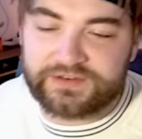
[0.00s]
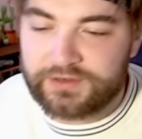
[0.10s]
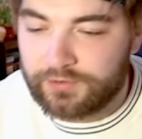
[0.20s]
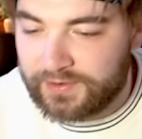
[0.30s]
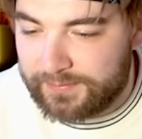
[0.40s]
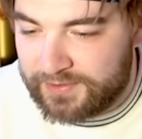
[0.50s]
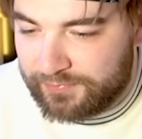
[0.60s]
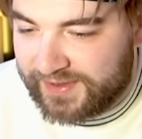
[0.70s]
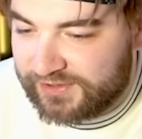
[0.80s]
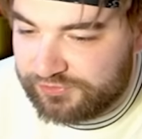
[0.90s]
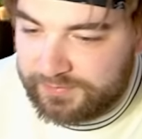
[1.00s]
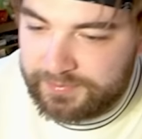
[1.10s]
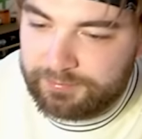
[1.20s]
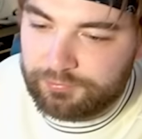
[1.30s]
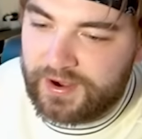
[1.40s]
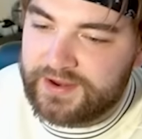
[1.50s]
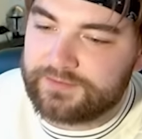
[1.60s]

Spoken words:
You know what I mean? We got to treat people right.